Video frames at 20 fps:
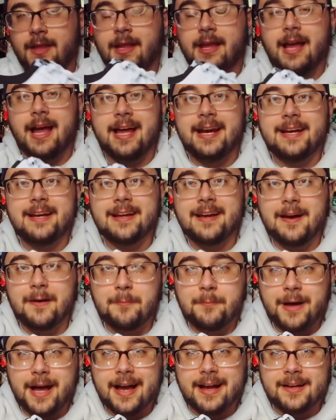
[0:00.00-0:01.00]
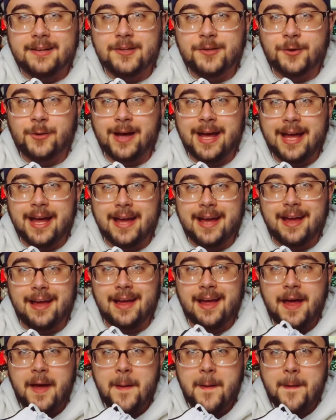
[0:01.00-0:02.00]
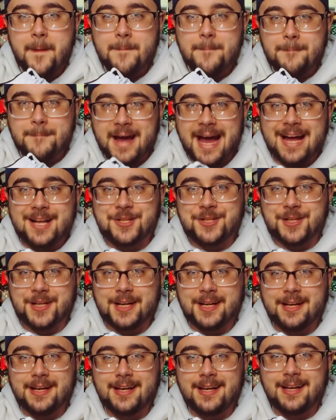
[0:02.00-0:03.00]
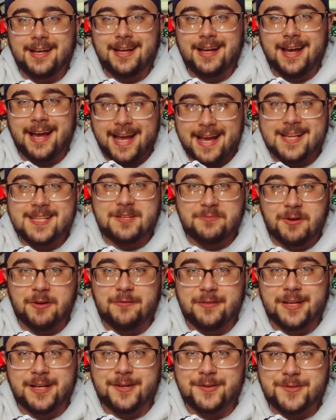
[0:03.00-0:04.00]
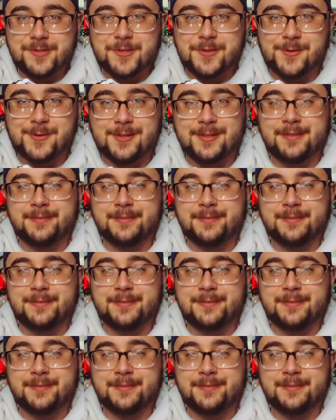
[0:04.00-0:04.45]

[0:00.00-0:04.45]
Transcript: I need to come back and do a magic ASMR video soon.